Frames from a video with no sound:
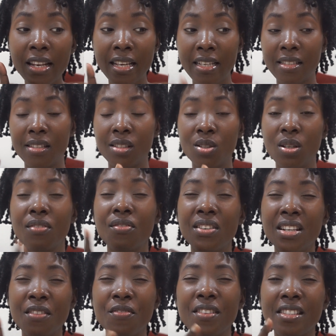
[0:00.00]
issue, even
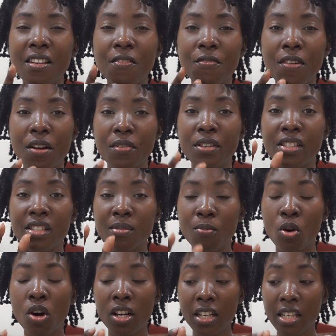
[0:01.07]
if it's a very
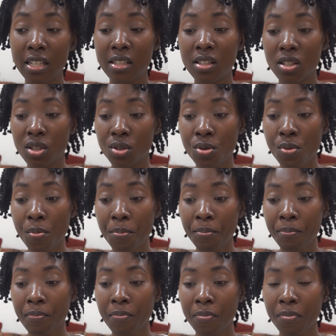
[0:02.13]
small issue,
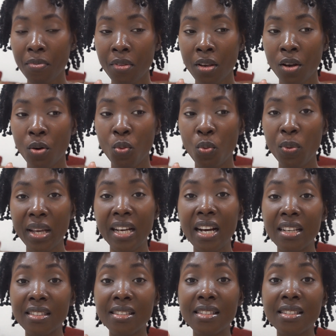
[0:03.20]
we
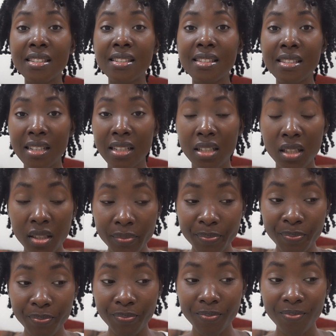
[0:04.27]
can still
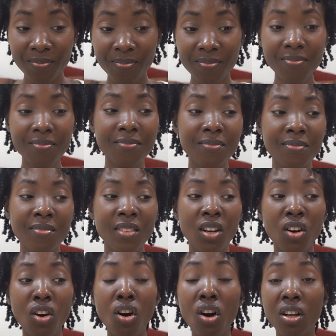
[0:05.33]

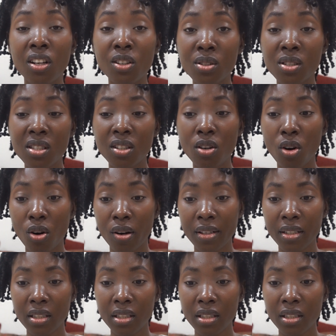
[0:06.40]
call out to God.